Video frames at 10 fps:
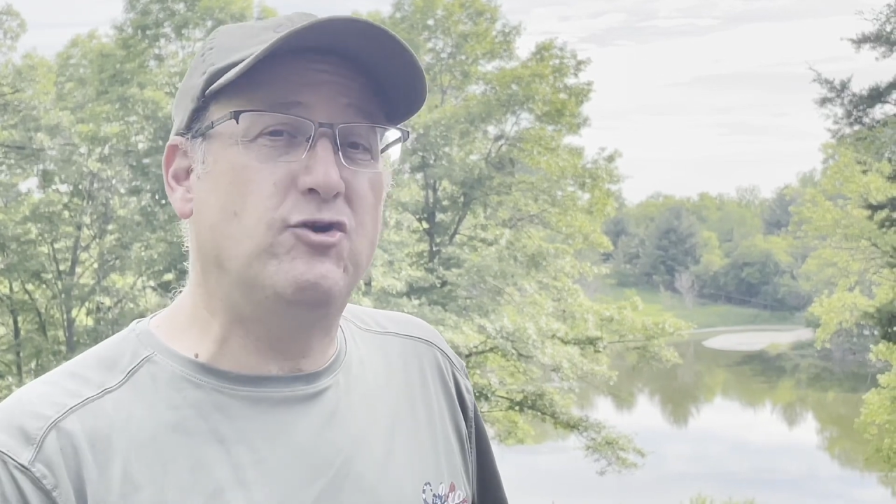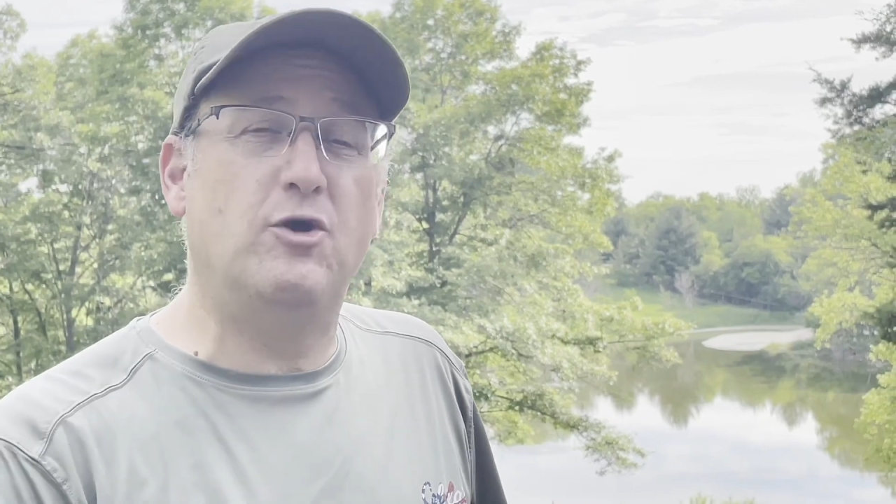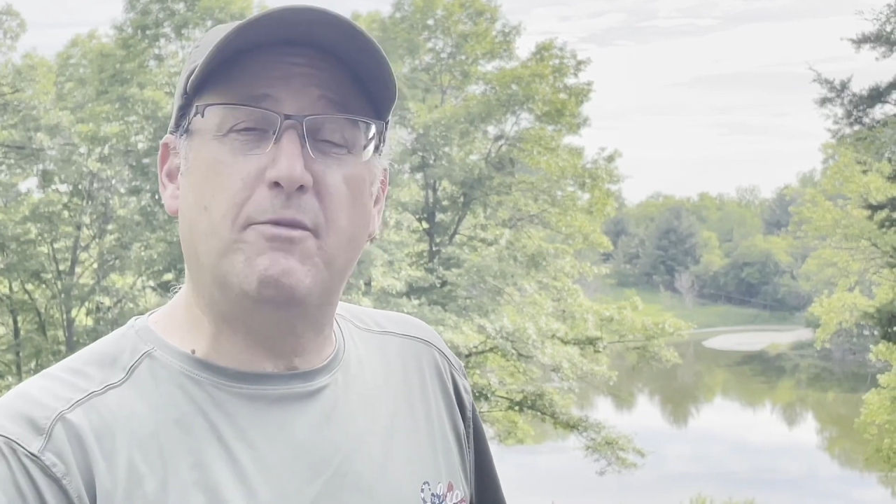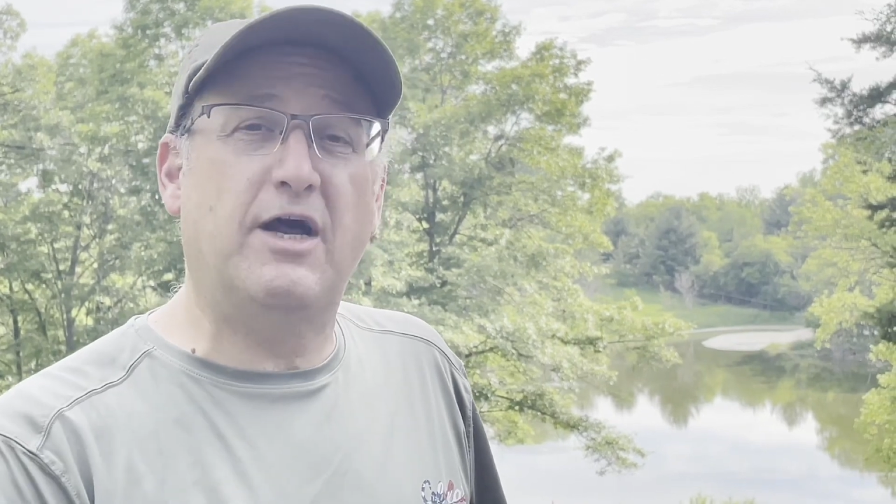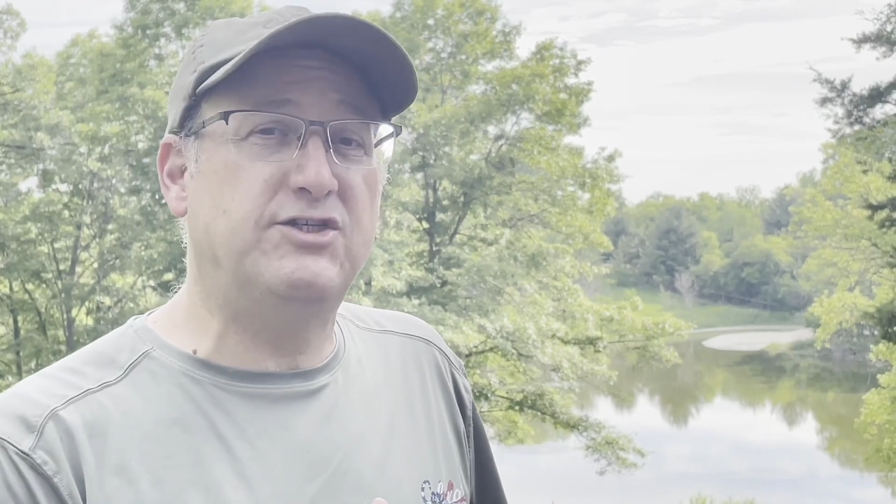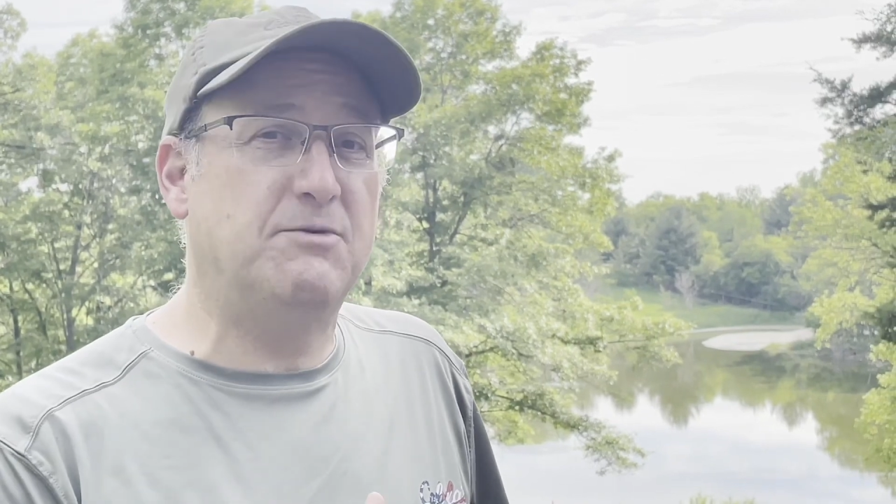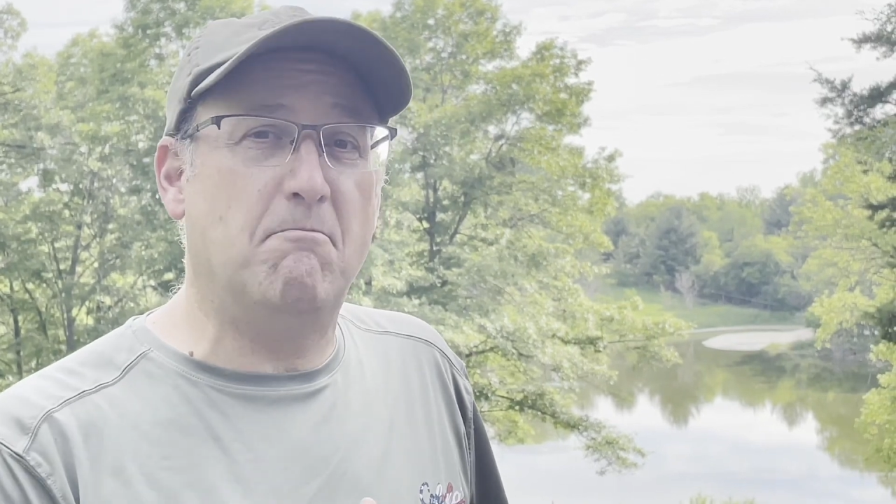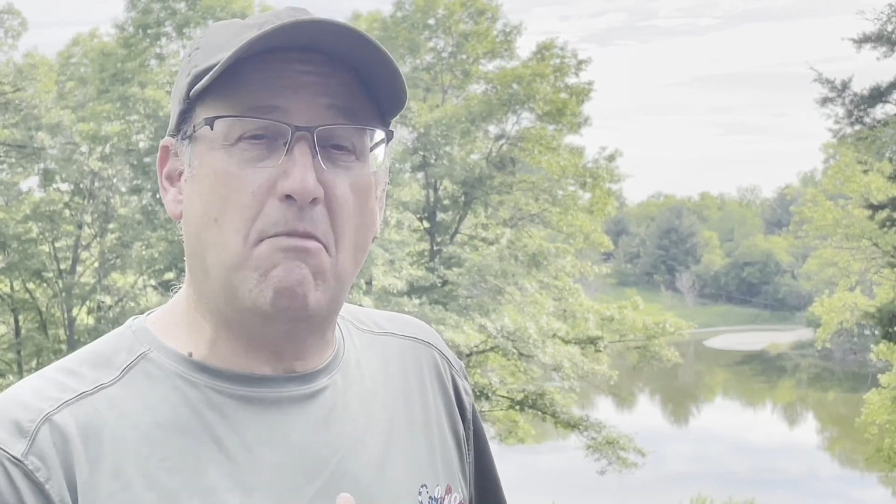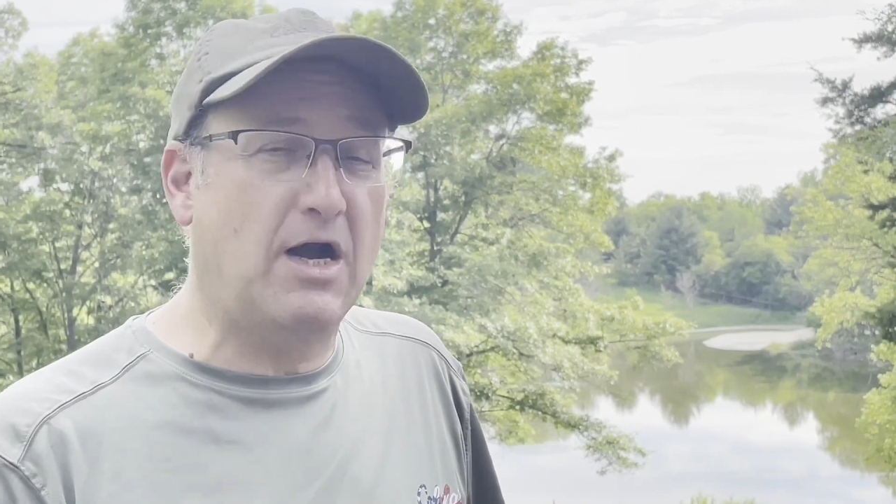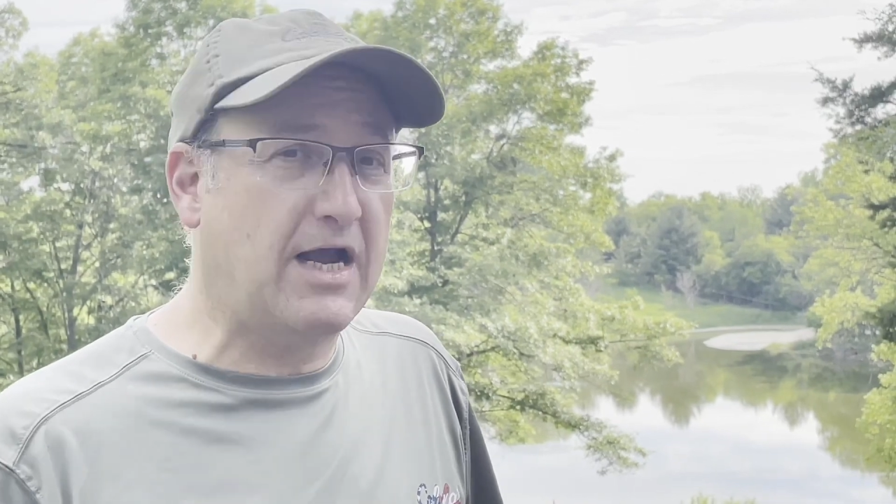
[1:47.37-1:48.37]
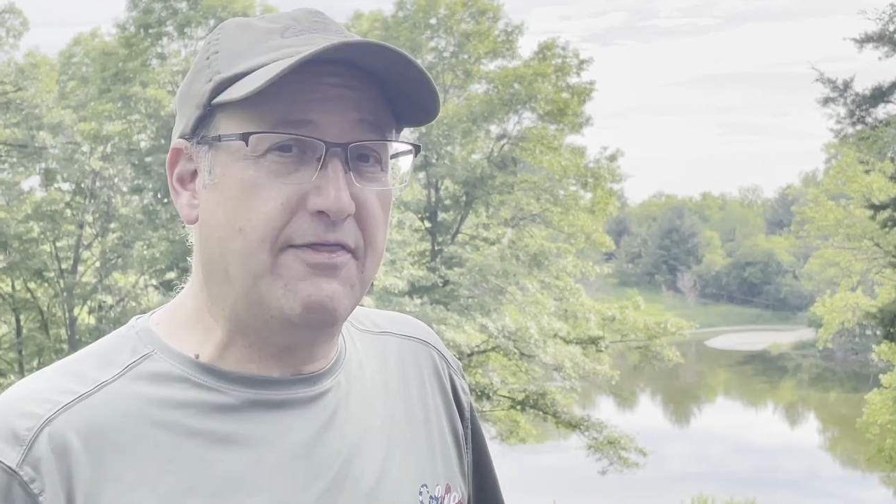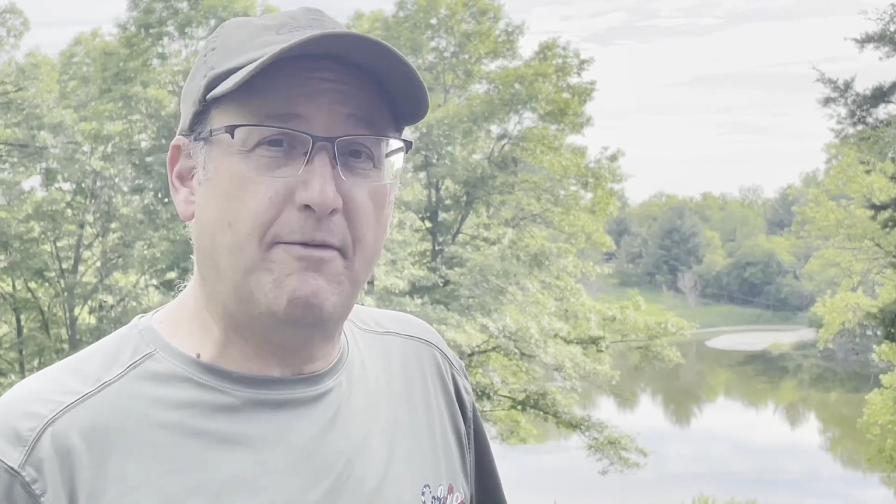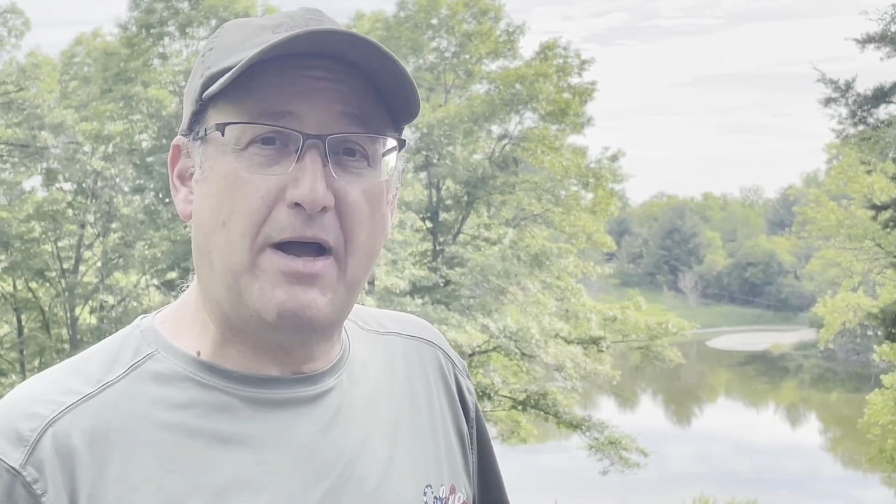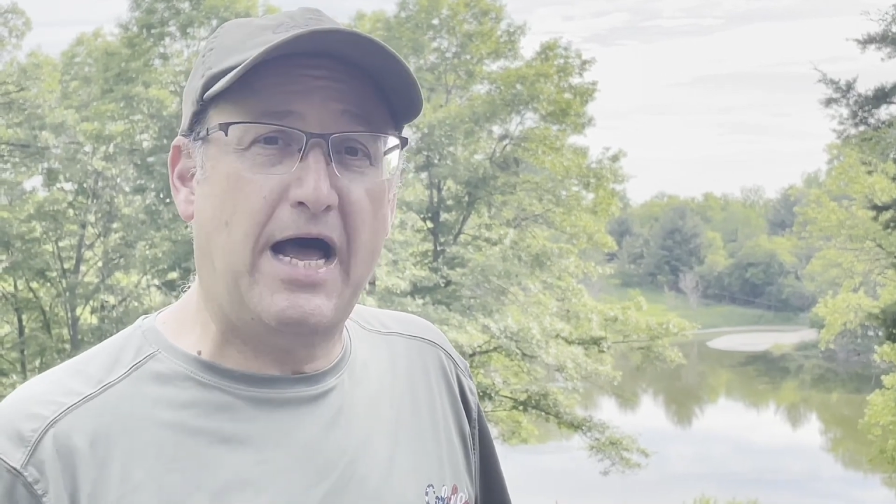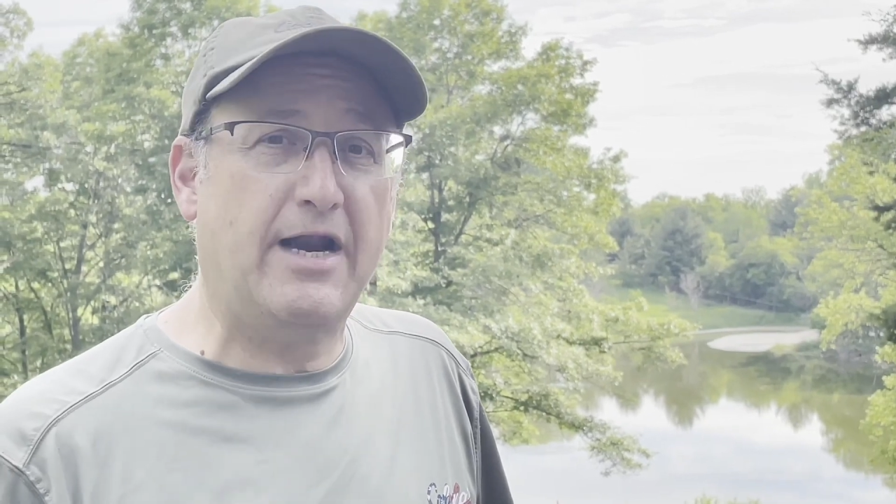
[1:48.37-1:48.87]
too much muck on
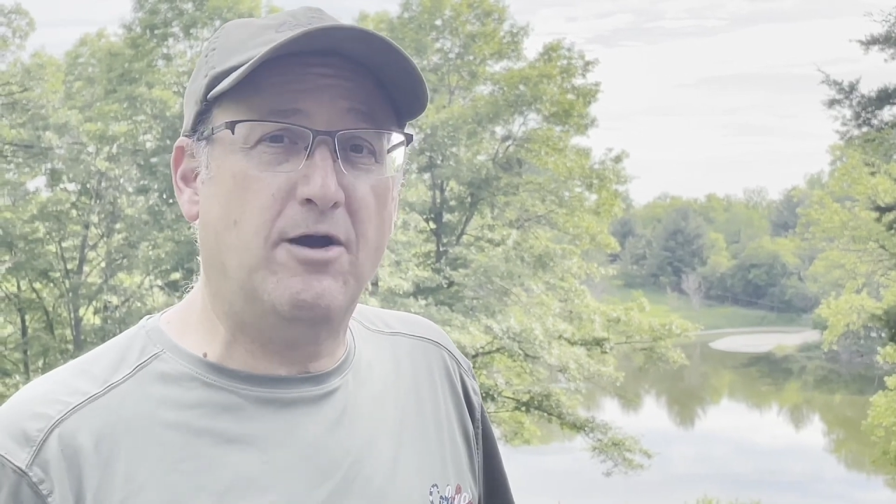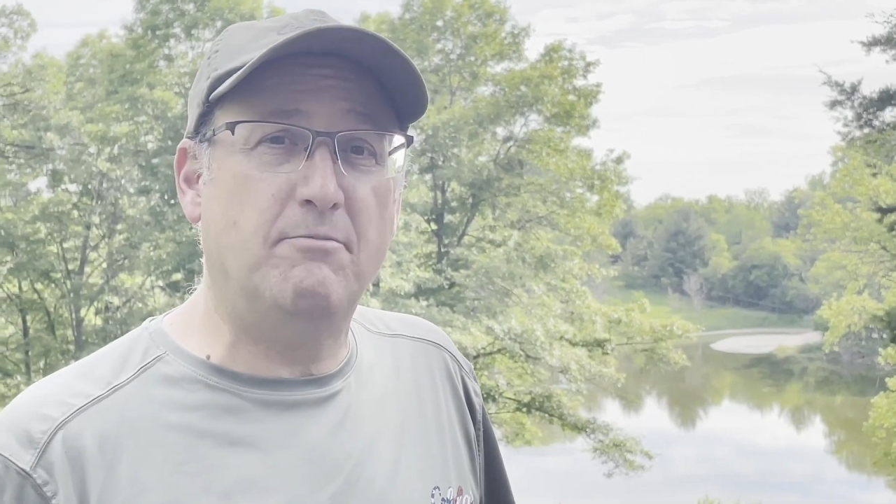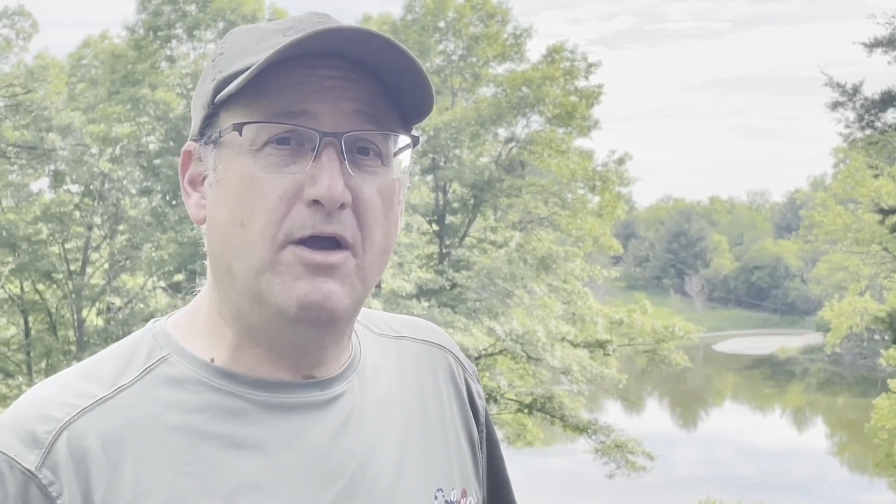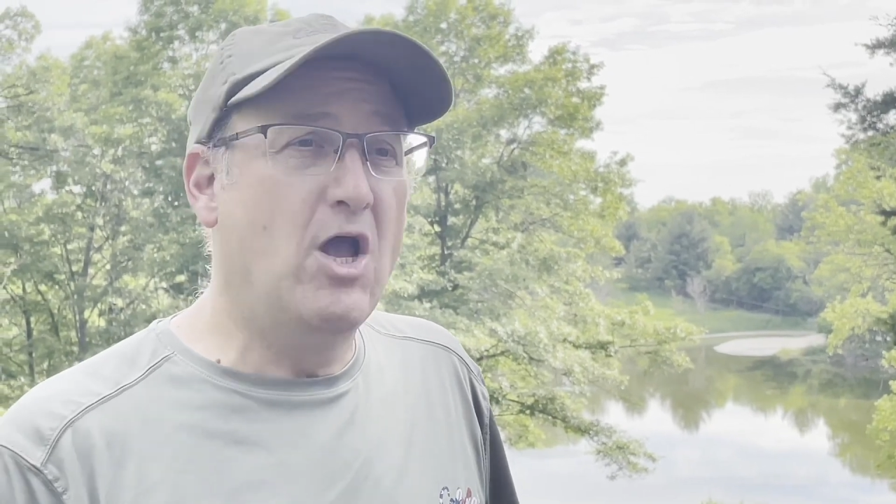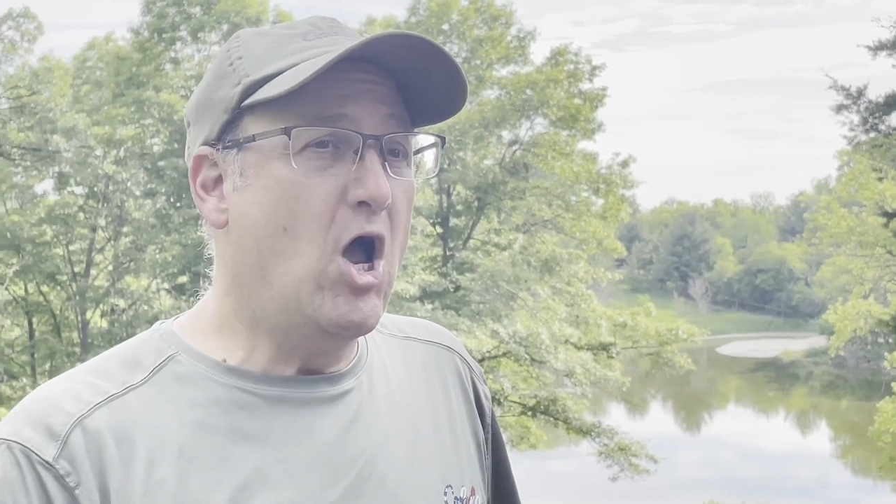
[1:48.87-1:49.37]
the bottom,